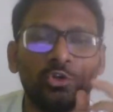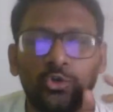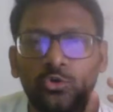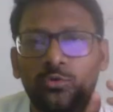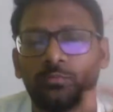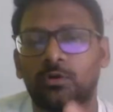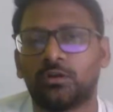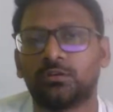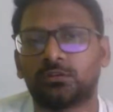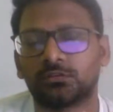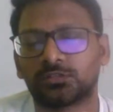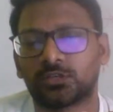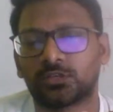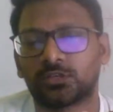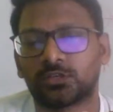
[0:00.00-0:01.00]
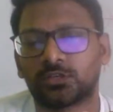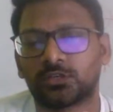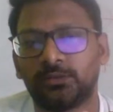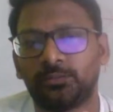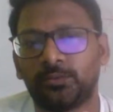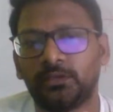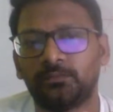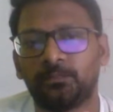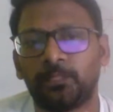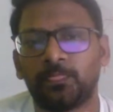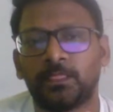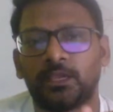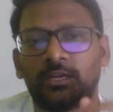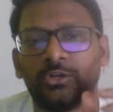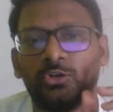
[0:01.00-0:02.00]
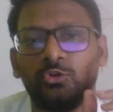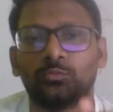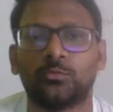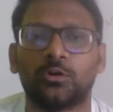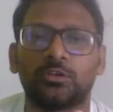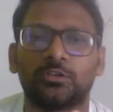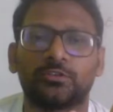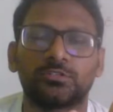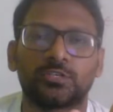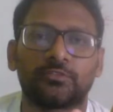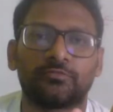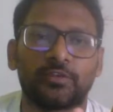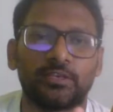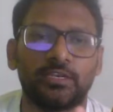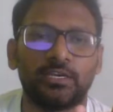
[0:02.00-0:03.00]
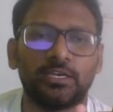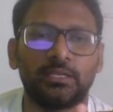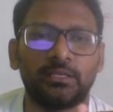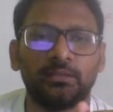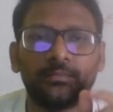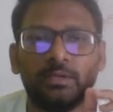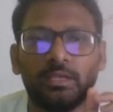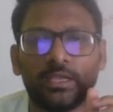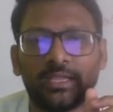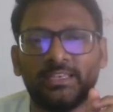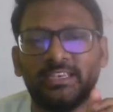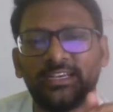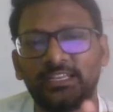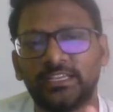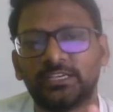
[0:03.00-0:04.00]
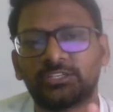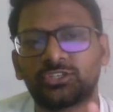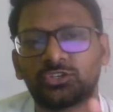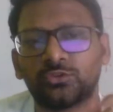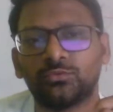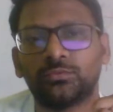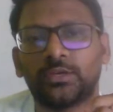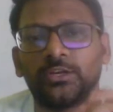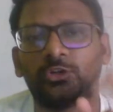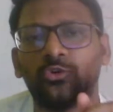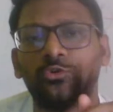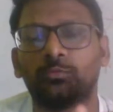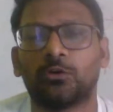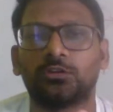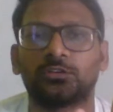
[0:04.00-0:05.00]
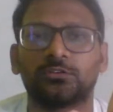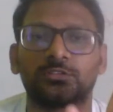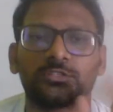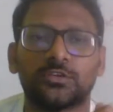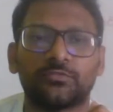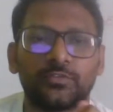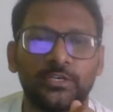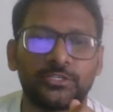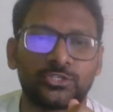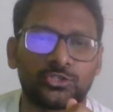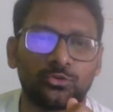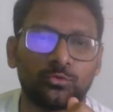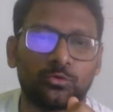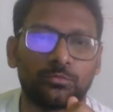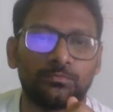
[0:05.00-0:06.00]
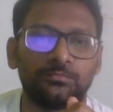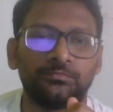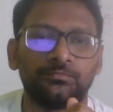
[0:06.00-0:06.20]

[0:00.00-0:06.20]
2 molecules of ATP and 2 molecules of NADH2 and 2 molecules of H2O.